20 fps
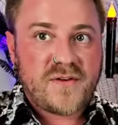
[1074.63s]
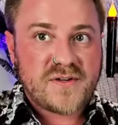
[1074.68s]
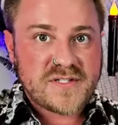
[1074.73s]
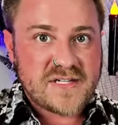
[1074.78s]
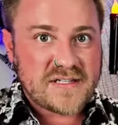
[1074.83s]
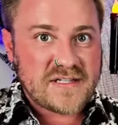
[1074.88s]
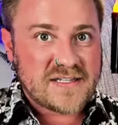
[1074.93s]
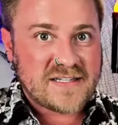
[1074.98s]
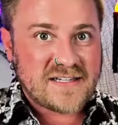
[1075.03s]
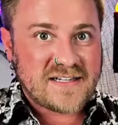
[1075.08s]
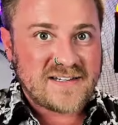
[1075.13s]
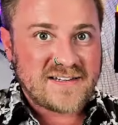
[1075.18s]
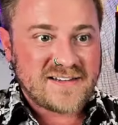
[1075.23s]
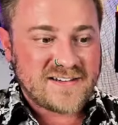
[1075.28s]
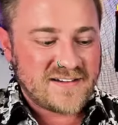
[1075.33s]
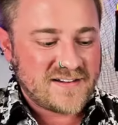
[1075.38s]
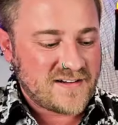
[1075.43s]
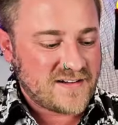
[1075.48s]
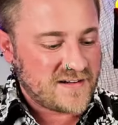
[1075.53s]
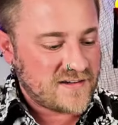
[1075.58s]
fertility.
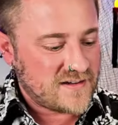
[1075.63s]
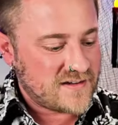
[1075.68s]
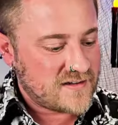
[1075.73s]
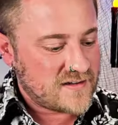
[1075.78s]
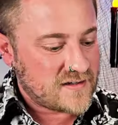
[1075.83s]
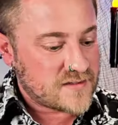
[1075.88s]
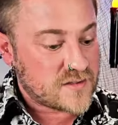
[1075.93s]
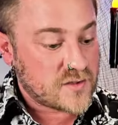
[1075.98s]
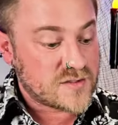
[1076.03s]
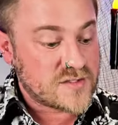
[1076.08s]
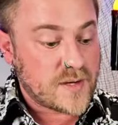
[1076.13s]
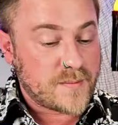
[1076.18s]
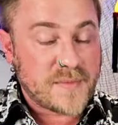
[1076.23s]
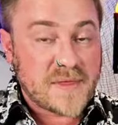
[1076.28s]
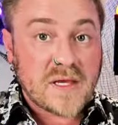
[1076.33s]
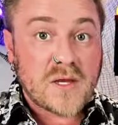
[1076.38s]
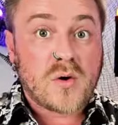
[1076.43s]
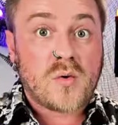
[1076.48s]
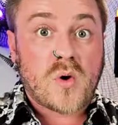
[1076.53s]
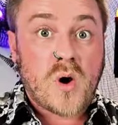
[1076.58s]
So
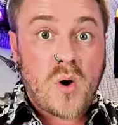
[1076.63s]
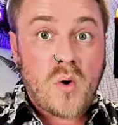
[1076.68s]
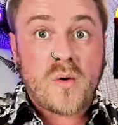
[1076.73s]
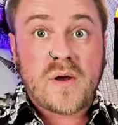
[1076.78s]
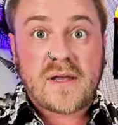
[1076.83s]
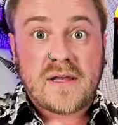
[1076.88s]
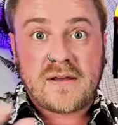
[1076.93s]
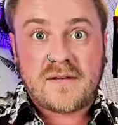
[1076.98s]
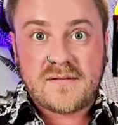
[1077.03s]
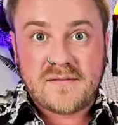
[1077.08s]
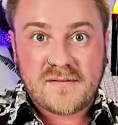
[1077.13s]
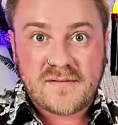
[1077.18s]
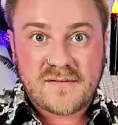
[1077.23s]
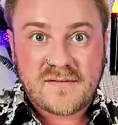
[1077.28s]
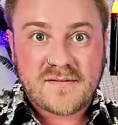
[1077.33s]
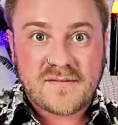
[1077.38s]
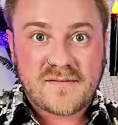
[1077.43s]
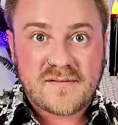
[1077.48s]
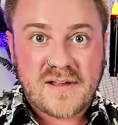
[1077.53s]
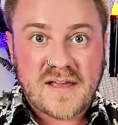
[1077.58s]
something growing
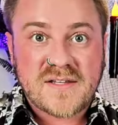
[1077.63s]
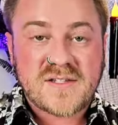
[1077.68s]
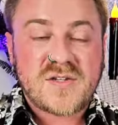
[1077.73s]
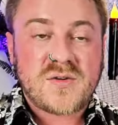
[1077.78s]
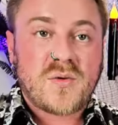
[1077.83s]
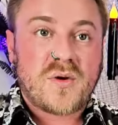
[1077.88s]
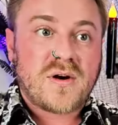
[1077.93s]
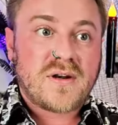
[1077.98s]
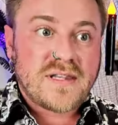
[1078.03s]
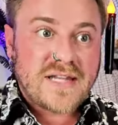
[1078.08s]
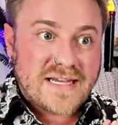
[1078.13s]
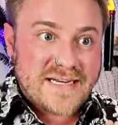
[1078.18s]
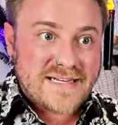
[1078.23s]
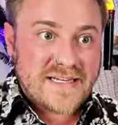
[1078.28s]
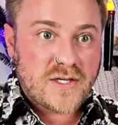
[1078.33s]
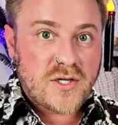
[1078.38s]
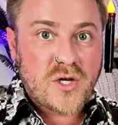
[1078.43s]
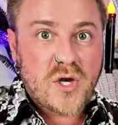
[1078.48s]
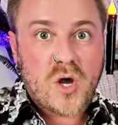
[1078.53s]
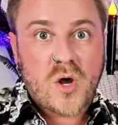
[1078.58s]
as you are
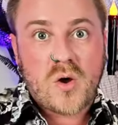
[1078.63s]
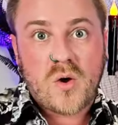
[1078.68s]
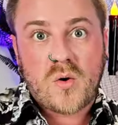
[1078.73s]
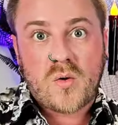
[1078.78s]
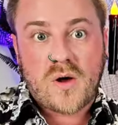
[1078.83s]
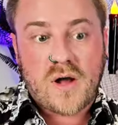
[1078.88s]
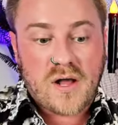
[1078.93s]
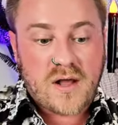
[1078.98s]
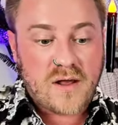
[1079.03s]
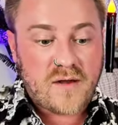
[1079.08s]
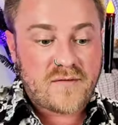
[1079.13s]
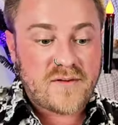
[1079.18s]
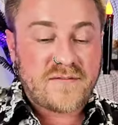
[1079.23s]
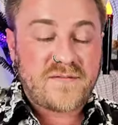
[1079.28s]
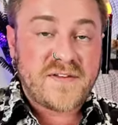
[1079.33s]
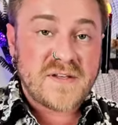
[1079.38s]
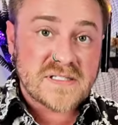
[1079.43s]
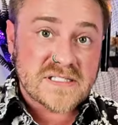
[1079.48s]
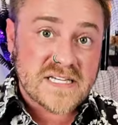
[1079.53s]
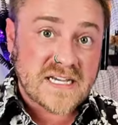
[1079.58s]
letting go of, it
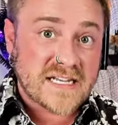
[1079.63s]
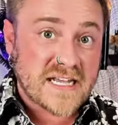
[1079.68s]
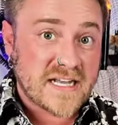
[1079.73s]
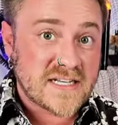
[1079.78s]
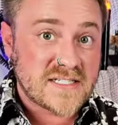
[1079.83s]
feels like